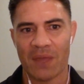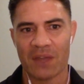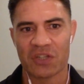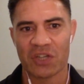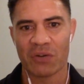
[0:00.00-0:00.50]

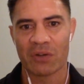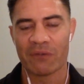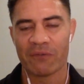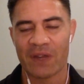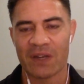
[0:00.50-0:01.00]
sharing
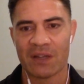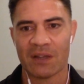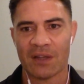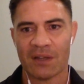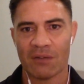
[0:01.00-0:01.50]
of funding,
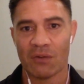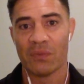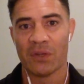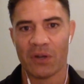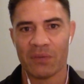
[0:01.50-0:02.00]

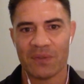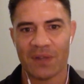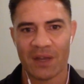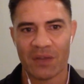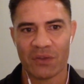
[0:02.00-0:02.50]
or
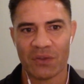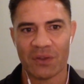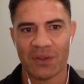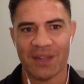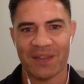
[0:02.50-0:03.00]

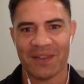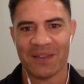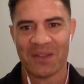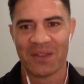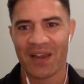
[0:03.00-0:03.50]

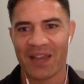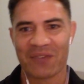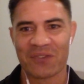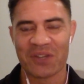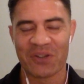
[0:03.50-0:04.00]
the lack
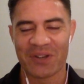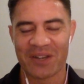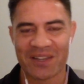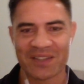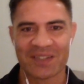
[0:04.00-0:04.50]
of sharing,
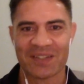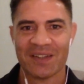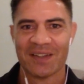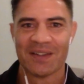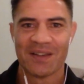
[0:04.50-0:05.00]
I guess.